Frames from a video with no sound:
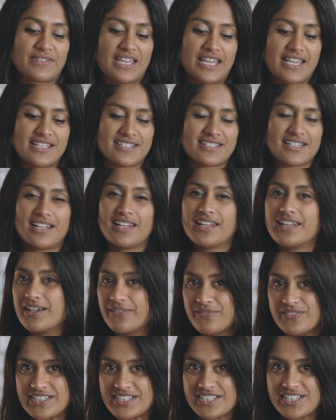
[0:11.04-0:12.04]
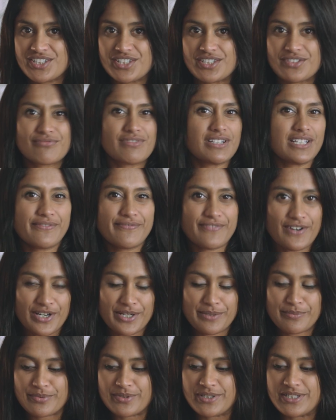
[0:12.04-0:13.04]
is a lovely dish. It's really
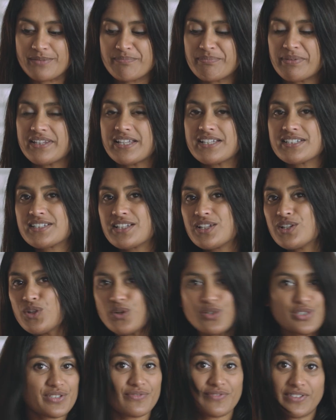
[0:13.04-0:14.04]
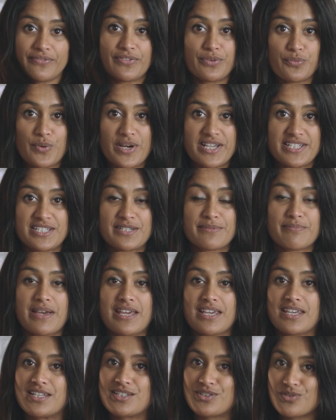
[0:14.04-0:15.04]
vibrant, but there's lots of different ways to
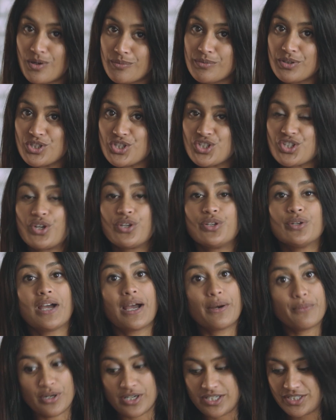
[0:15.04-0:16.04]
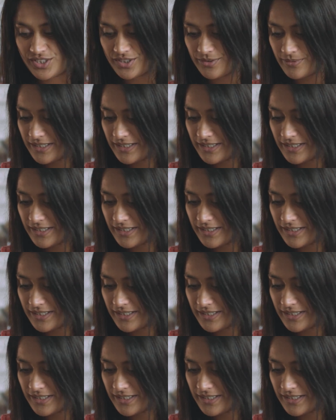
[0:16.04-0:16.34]
make it. So I'm going to show you how I do